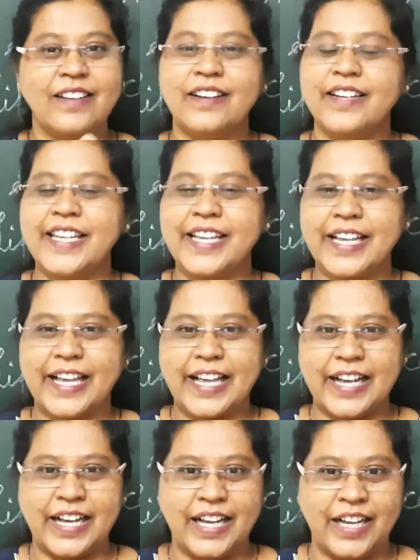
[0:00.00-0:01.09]
learning
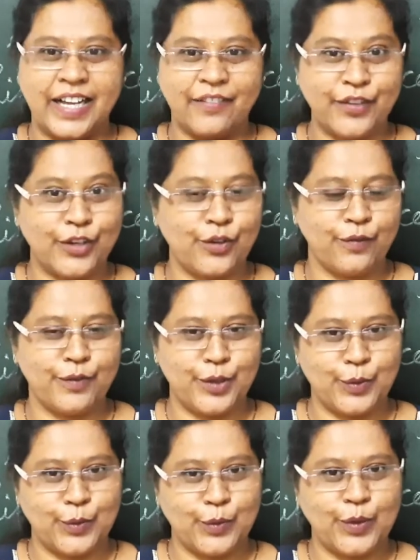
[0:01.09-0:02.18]
video for
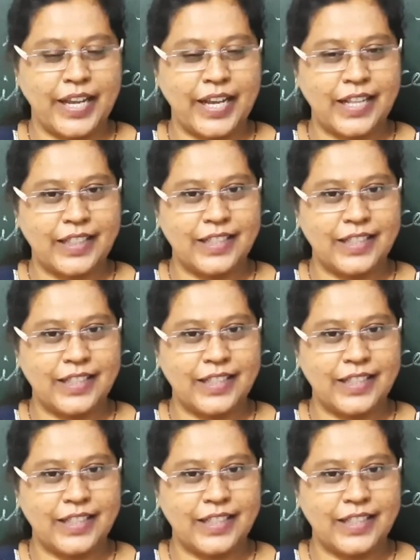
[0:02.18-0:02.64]
you, okay?